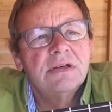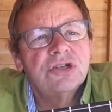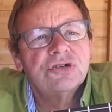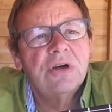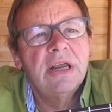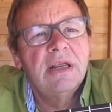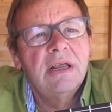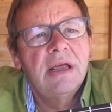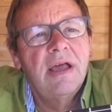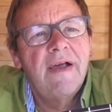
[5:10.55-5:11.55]

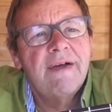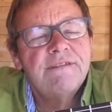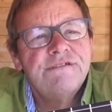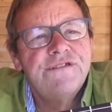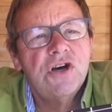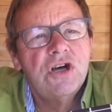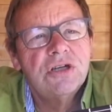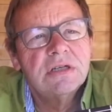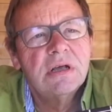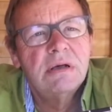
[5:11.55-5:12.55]
string,
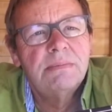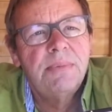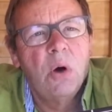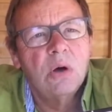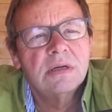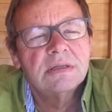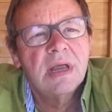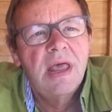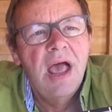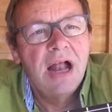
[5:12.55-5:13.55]
first box.